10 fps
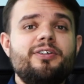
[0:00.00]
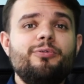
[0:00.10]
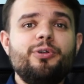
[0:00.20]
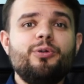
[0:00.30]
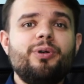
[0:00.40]

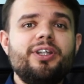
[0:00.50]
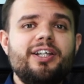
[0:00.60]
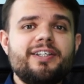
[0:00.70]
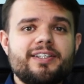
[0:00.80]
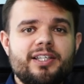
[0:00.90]
Today he will
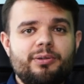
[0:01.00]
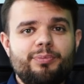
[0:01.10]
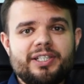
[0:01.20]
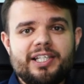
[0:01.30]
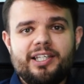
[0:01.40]
share with
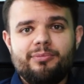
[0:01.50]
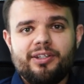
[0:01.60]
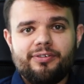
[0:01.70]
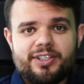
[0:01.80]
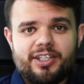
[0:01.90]
us the
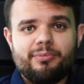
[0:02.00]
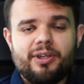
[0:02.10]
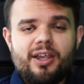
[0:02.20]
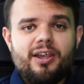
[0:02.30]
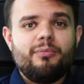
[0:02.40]
latest
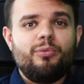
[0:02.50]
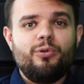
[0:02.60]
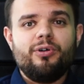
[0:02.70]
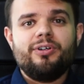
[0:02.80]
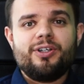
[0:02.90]
news on the
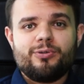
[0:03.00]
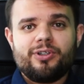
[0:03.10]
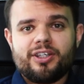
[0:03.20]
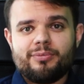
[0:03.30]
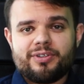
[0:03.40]
results of
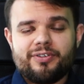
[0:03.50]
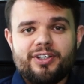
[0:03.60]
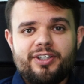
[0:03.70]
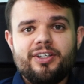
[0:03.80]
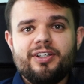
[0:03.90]
his
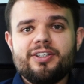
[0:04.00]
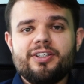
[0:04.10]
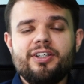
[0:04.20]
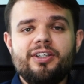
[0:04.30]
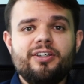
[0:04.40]
activity,
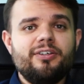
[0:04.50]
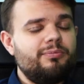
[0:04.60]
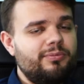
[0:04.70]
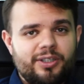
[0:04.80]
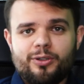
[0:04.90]
and I
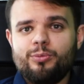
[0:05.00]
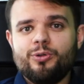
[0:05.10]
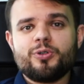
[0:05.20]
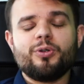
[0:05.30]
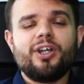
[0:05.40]
think that
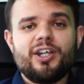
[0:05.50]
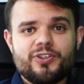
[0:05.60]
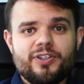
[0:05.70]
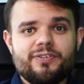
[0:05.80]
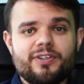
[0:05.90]
each of
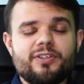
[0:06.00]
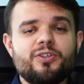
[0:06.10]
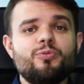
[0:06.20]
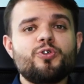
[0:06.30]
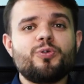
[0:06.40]
you will be
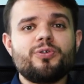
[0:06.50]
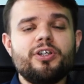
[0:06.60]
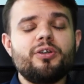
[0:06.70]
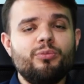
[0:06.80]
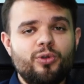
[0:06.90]
able to
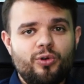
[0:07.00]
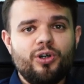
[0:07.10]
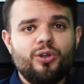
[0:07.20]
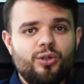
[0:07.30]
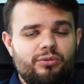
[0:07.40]
learn a
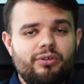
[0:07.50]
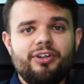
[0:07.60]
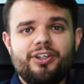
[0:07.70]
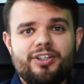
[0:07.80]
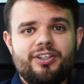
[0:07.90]
lot of new
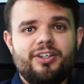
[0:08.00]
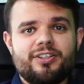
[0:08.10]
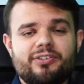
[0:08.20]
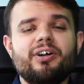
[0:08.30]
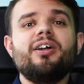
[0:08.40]
interesting
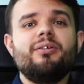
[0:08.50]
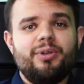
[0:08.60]
things.